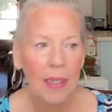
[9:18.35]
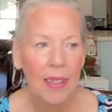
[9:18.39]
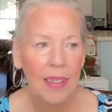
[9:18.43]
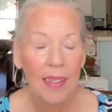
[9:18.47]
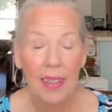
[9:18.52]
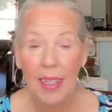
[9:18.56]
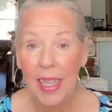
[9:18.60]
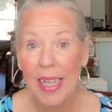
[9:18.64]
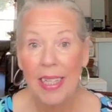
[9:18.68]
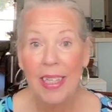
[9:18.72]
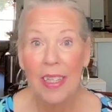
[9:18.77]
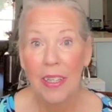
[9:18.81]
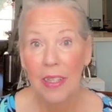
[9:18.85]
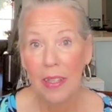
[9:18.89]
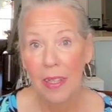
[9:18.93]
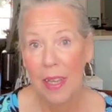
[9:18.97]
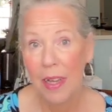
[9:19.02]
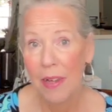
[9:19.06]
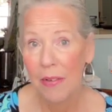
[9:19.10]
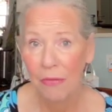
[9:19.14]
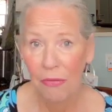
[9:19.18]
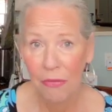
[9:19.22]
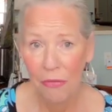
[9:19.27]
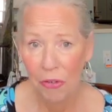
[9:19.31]
That's
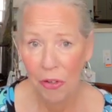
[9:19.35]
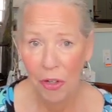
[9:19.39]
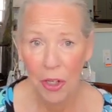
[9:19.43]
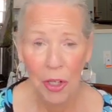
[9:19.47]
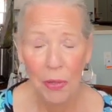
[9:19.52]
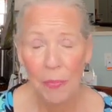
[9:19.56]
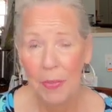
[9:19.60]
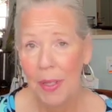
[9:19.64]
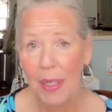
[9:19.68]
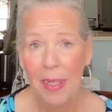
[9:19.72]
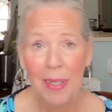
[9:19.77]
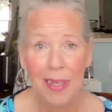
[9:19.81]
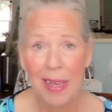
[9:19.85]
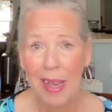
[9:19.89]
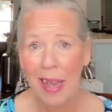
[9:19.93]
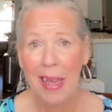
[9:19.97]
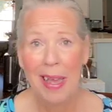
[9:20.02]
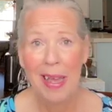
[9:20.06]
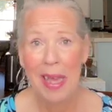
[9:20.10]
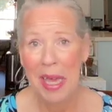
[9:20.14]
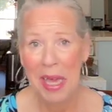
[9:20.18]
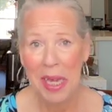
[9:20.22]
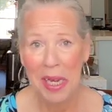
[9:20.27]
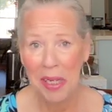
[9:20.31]
love for you because I
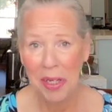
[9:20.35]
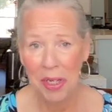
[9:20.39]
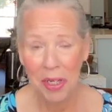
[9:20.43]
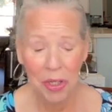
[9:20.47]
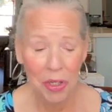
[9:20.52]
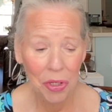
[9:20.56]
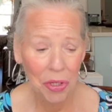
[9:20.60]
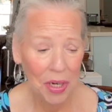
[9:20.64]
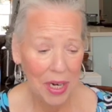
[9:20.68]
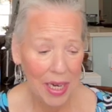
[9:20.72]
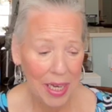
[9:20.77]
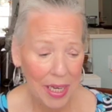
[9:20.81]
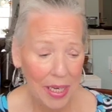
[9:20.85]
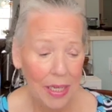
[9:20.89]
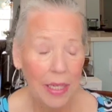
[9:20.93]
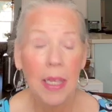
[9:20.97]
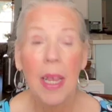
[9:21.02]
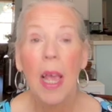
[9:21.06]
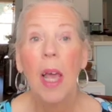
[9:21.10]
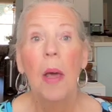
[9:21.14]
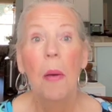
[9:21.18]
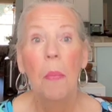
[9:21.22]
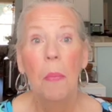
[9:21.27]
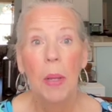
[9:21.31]
hate to trace,
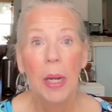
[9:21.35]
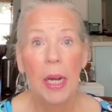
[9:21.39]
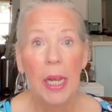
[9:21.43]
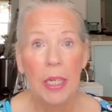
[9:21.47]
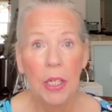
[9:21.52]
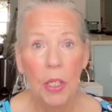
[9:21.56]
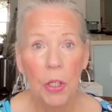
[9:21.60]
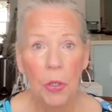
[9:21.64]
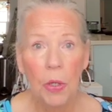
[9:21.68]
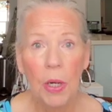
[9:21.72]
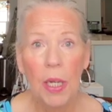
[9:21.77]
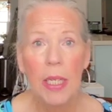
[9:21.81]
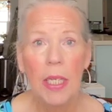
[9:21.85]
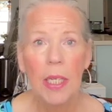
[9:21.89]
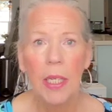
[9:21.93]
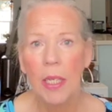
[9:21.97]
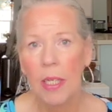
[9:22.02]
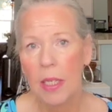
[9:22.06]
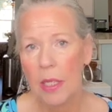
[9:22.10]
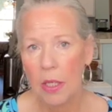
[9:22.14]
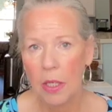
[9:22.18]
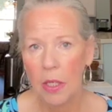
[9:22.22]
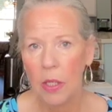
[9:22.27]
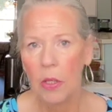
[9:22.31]
but I traced
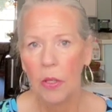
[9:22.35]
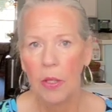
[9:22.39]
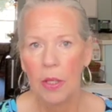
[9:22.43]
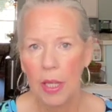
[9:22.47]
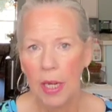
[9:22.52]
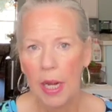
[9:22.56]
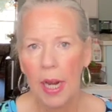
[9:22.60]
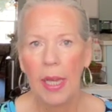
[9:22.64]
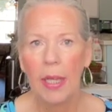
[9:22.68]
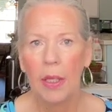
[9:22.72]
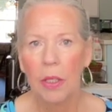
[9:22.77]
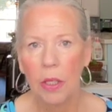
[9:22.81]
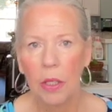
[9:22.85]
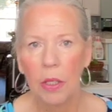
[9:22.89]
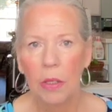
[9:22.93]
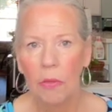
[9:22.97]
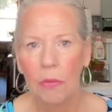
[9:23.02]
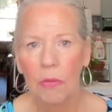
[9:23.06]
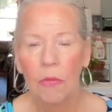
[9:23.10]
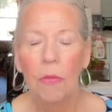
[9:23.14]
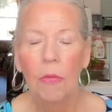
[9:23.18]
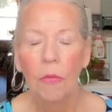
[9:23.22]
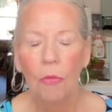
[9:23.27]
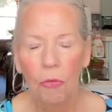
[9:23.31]
it so that I could
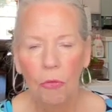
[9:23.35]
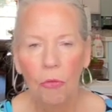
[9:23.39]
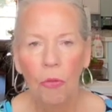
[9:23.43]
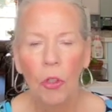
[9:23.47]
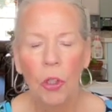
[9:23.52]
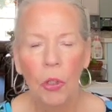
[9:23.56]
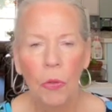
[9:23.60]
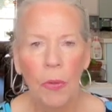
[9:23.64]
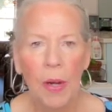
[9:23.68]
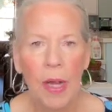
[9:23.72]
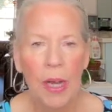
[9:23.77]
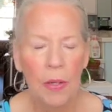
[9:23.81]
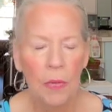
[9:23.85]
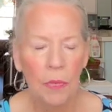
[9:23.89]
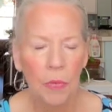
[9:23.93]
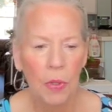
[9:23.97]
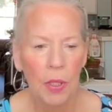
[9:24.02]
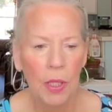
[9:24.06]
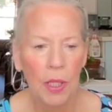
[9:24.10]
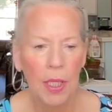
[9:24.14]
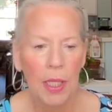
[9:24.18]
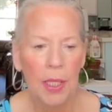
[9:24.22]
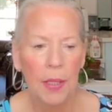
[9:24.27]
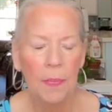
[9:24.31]
fool around
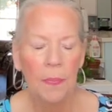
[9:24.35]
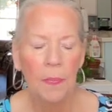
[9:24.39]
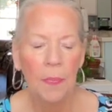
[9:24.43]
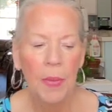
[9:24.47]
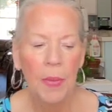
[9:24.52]
with it.